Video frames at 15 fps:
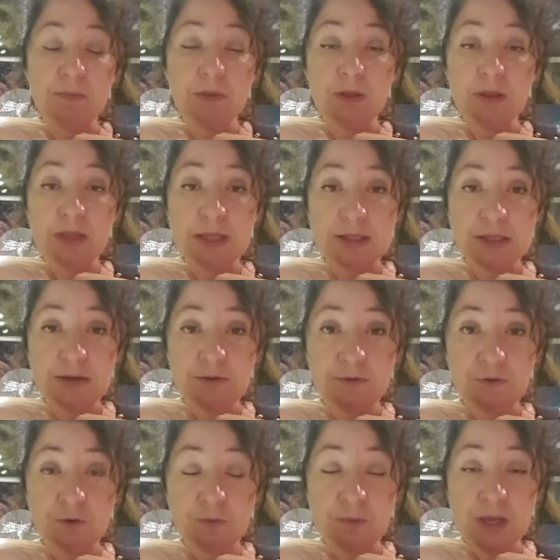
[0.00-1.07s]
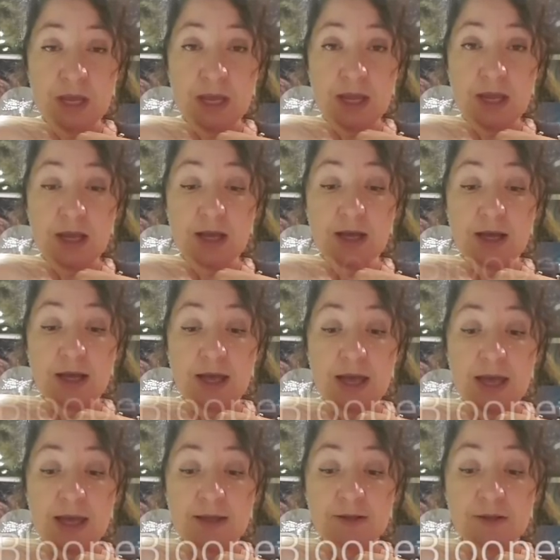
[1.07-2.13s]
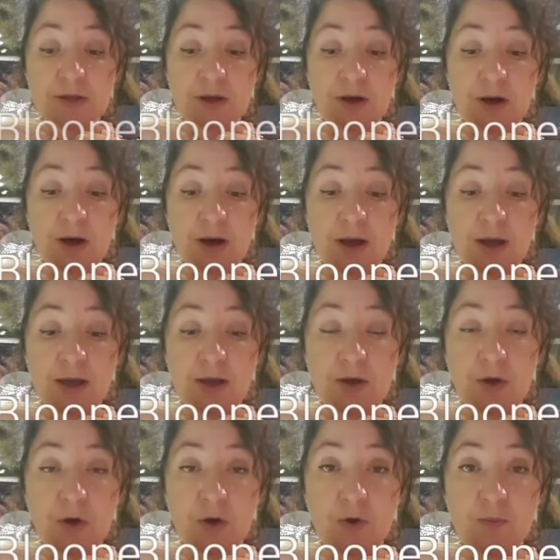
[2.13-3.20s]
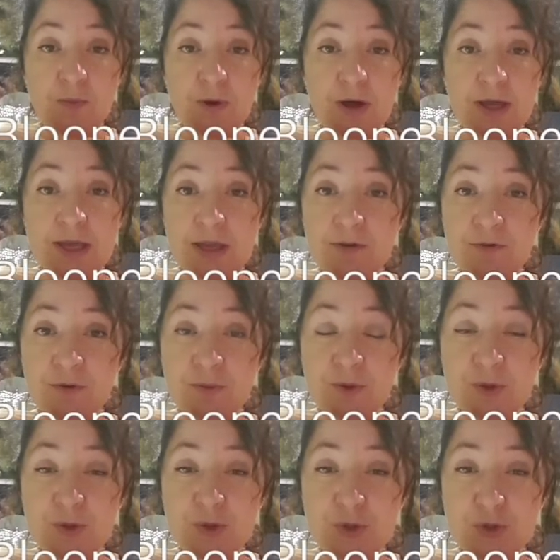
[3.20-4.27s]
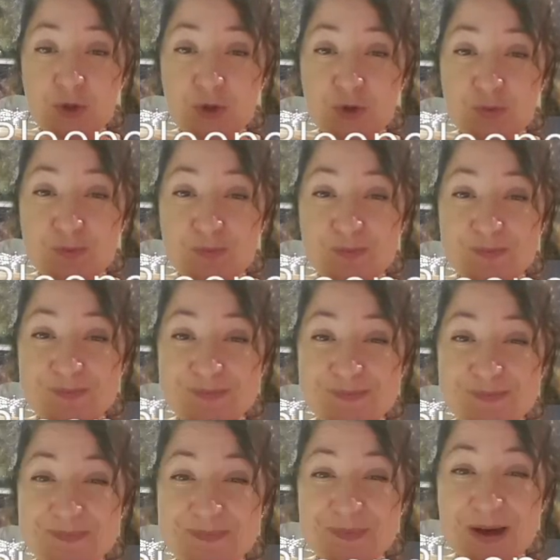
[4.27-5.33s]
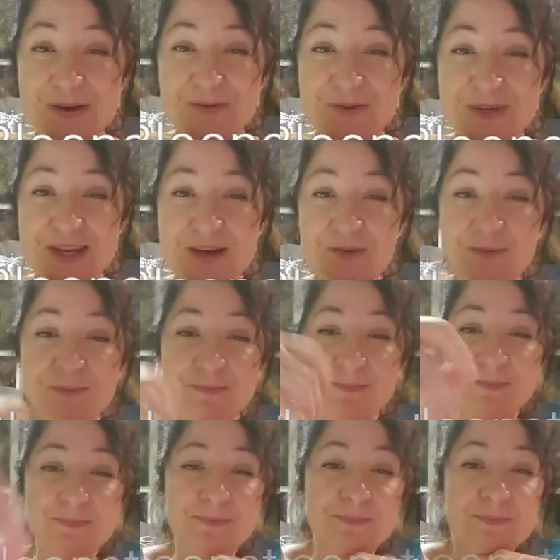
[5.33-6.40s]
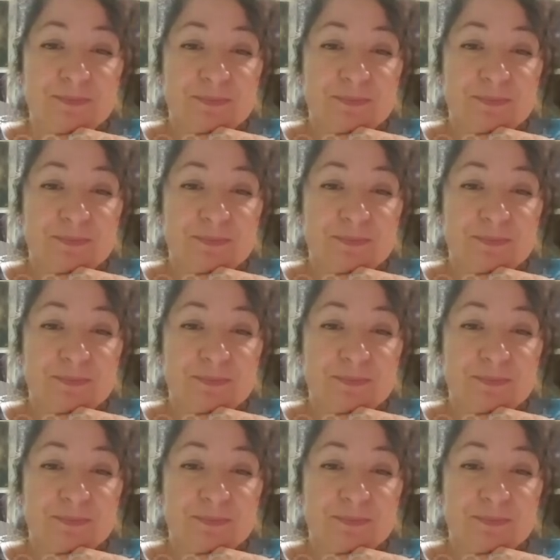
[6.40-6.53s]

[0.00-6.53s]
That's it from me, and I hope I hear from you soon. Bye for now.